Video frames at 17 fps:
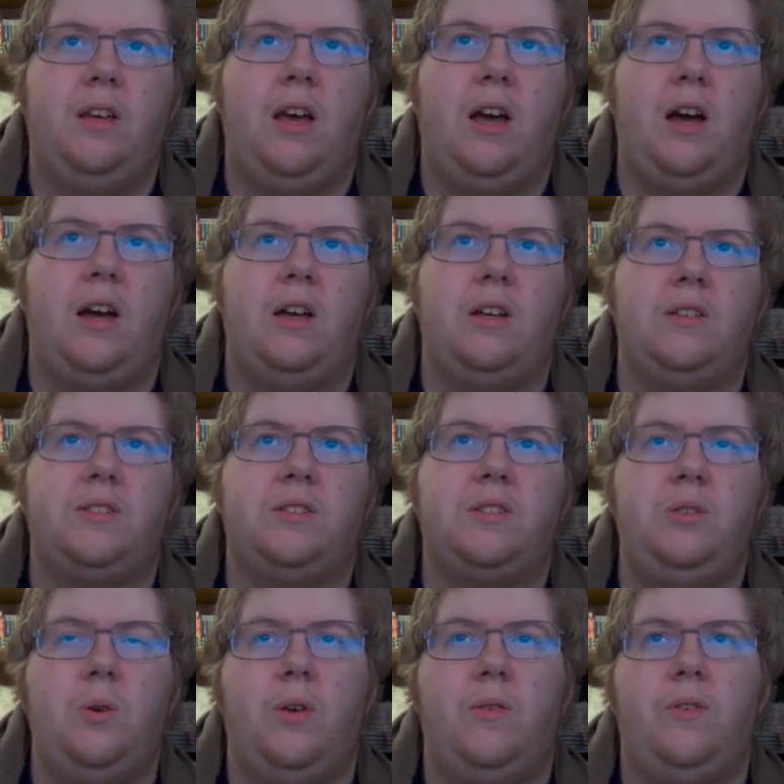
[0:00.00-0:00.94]

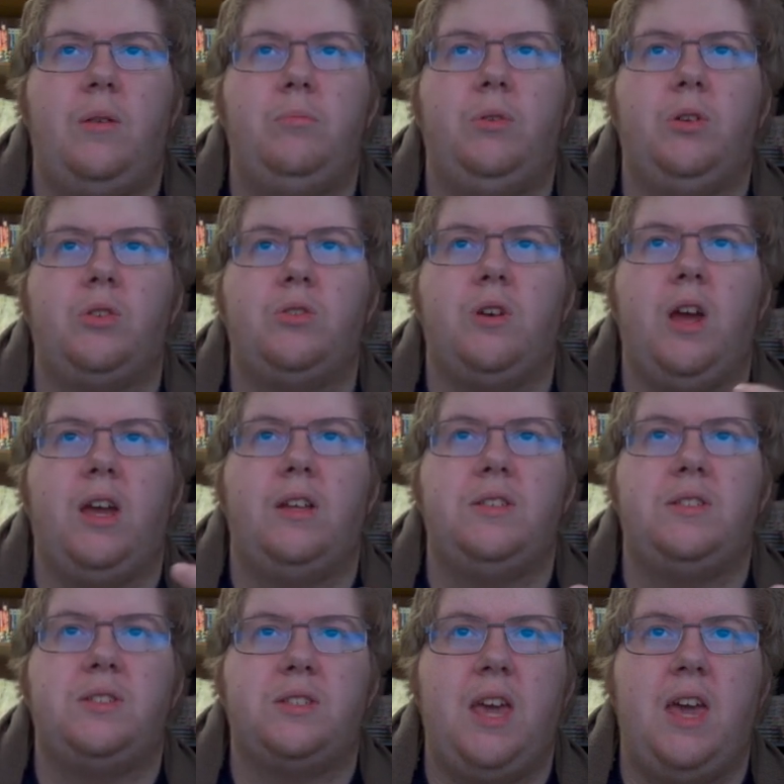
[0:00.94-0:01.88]
You have Umbral
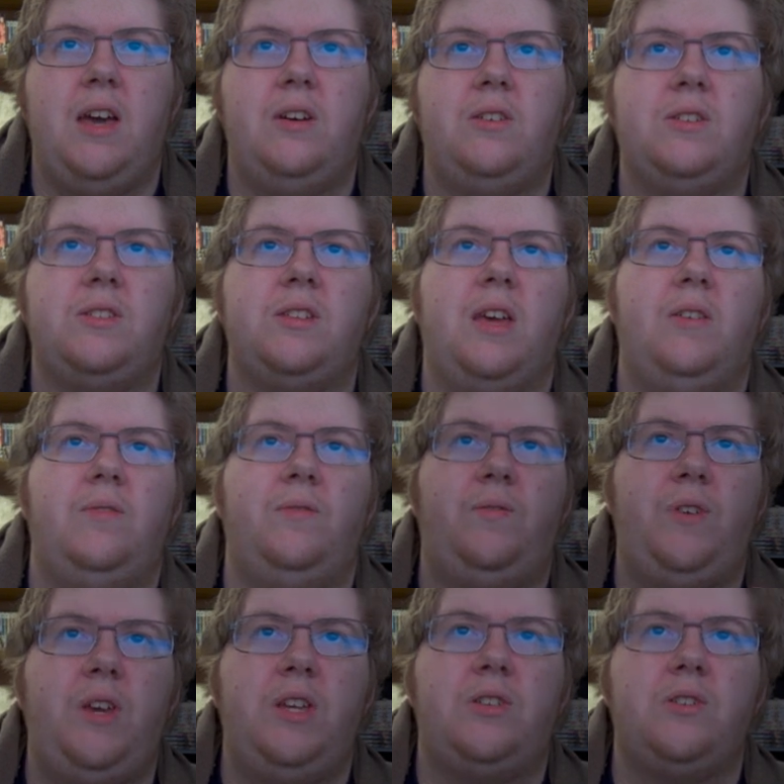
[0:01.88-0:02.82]
Dragon scales and
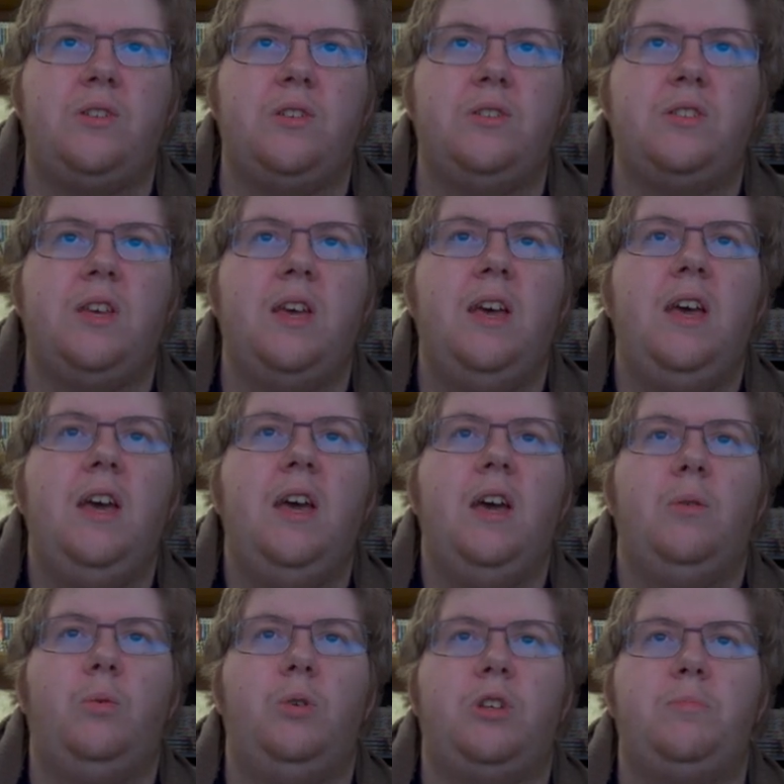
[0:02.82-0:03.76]
features,
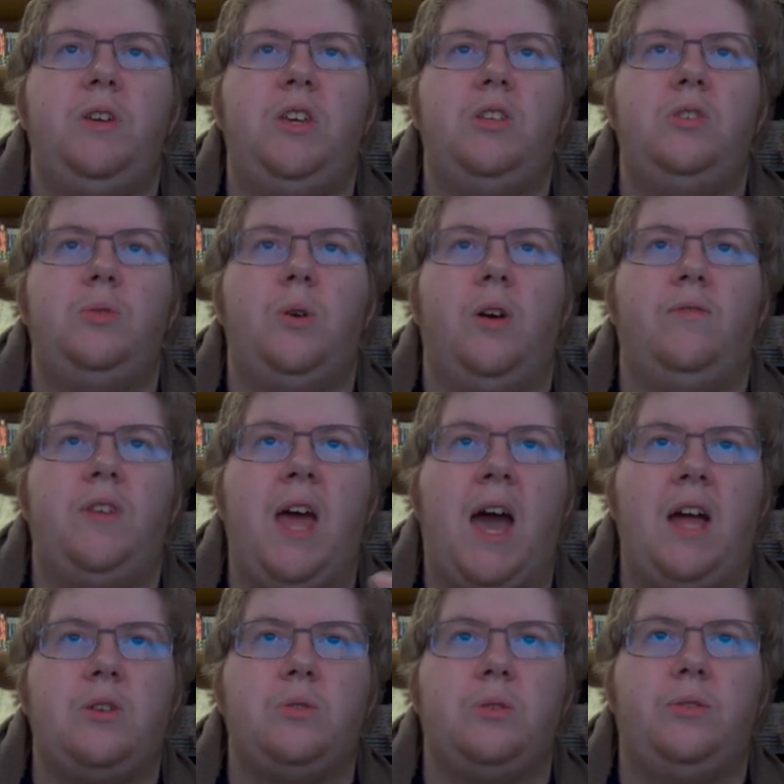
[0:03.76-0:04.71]
which means you have
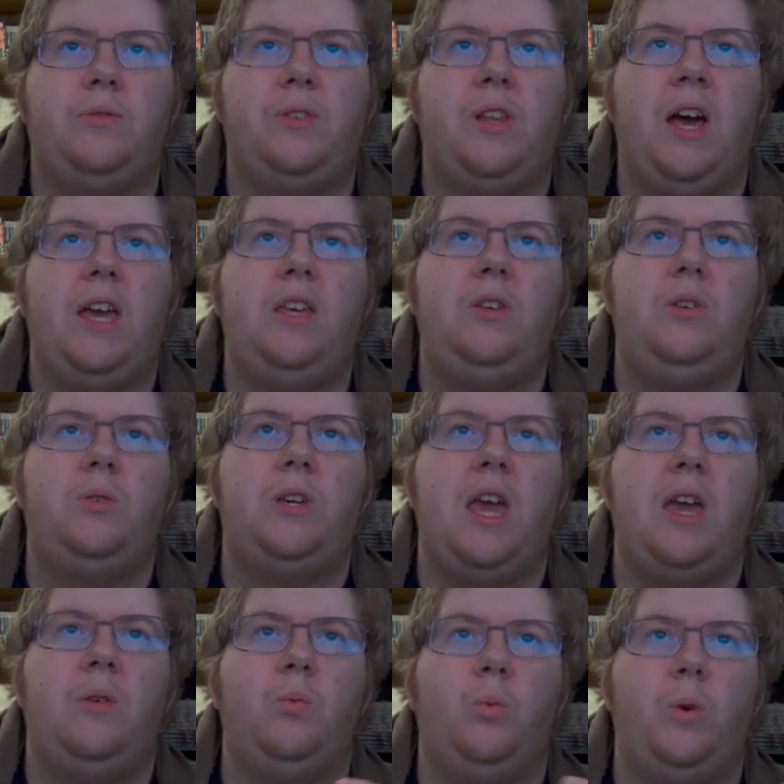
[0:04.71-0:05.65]
natural flight, you
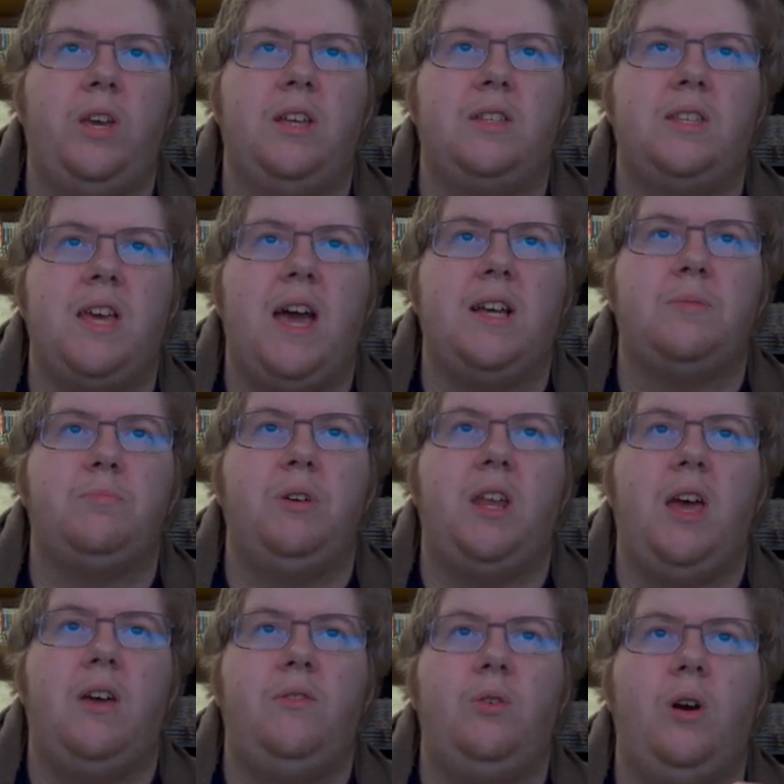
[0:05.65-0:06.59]
gain wing attacks,
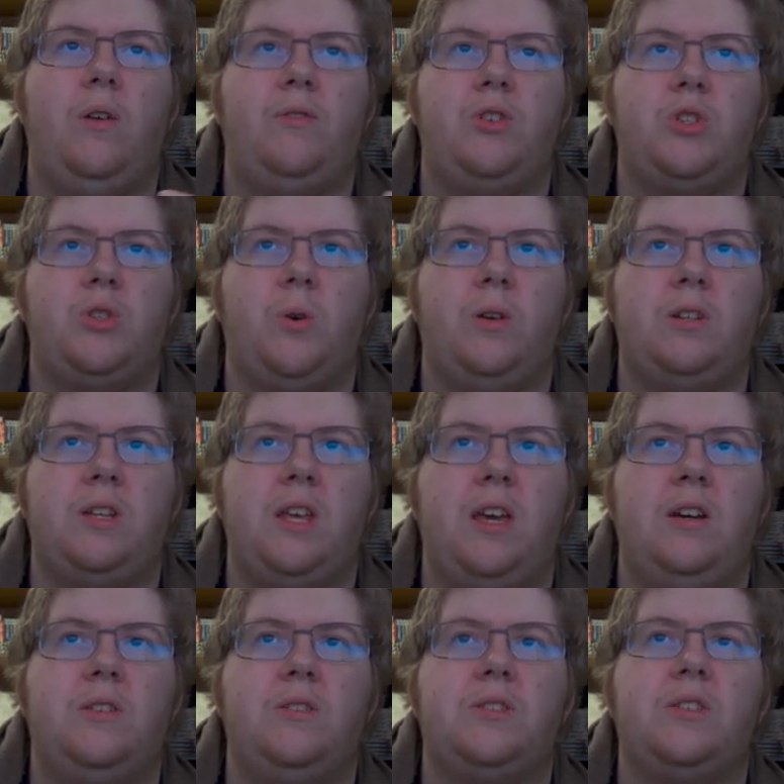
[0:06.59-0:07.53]
but you have short
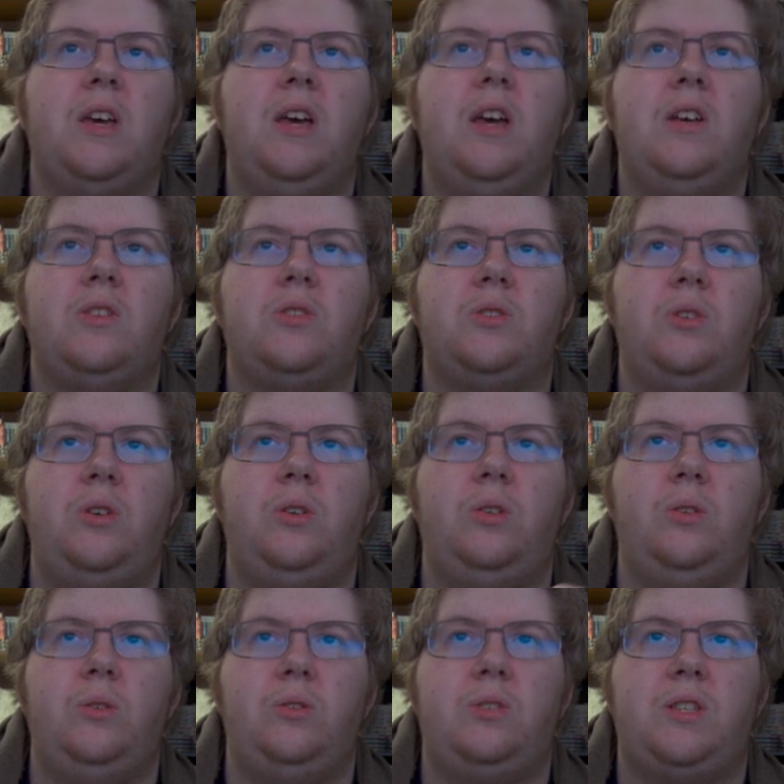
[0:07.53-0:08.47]
tails, so you
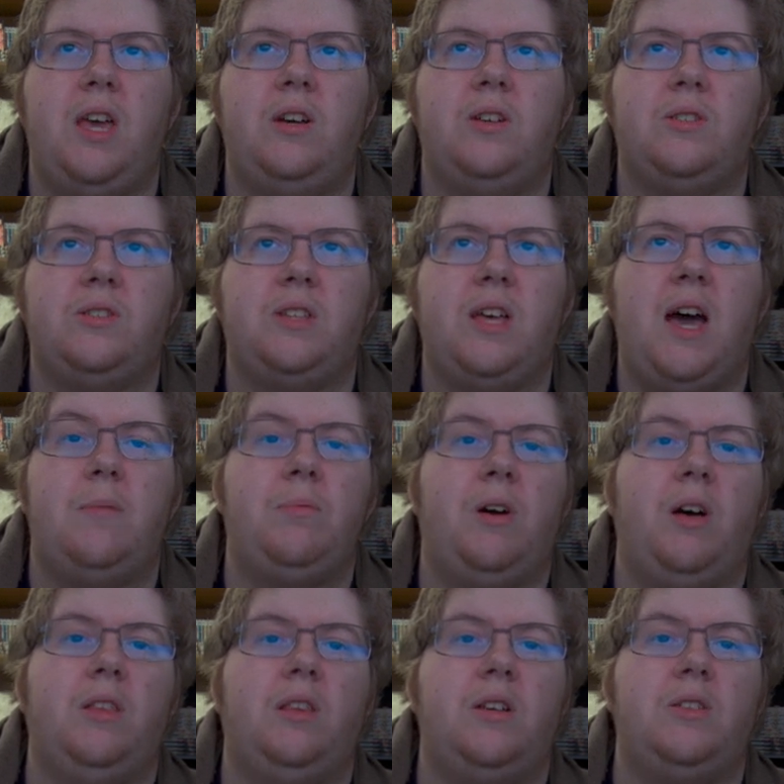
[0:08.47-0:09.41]
lose tail slap
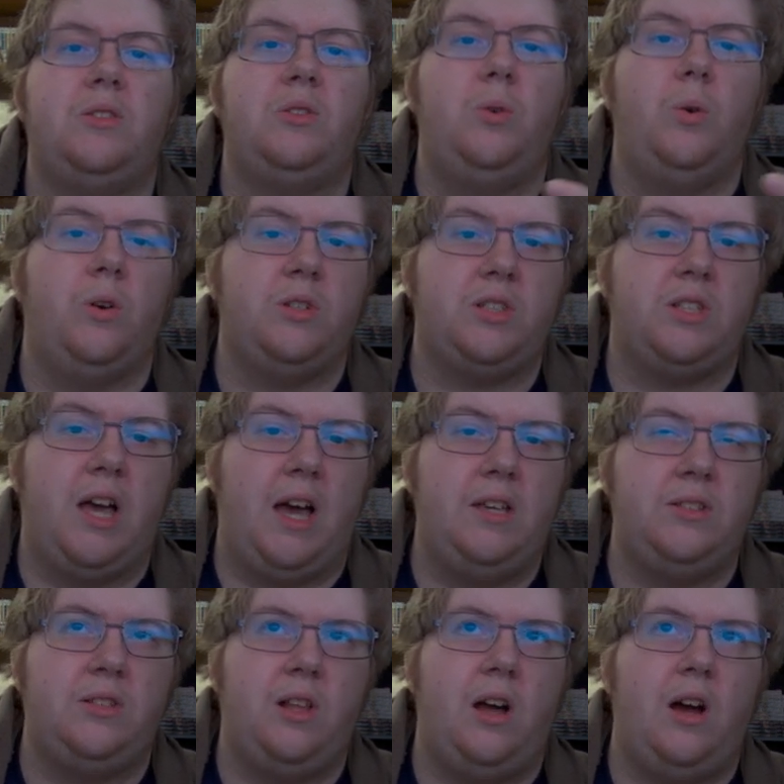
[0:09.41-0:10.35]
unless you are
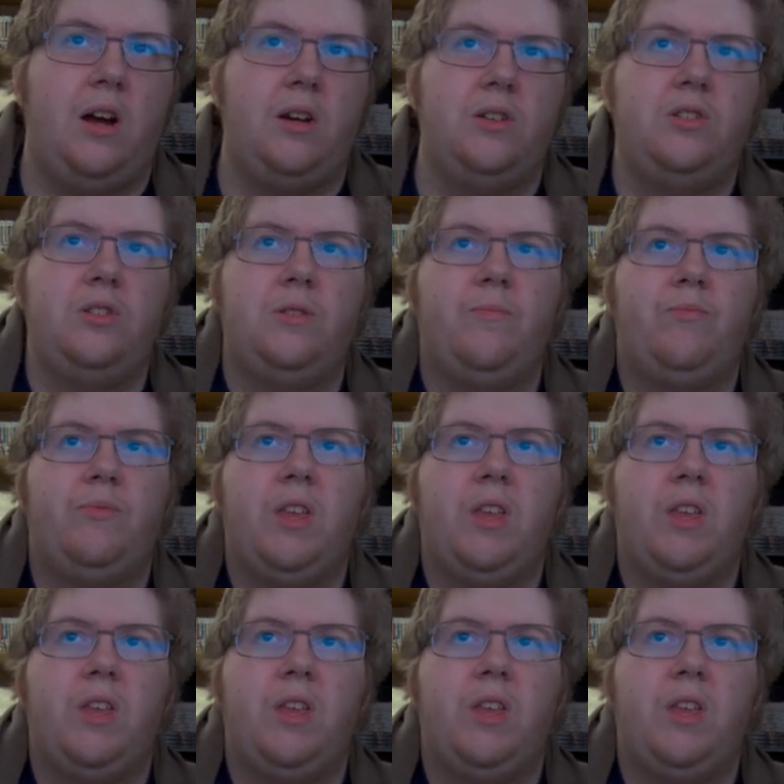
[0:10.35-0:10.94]
size large.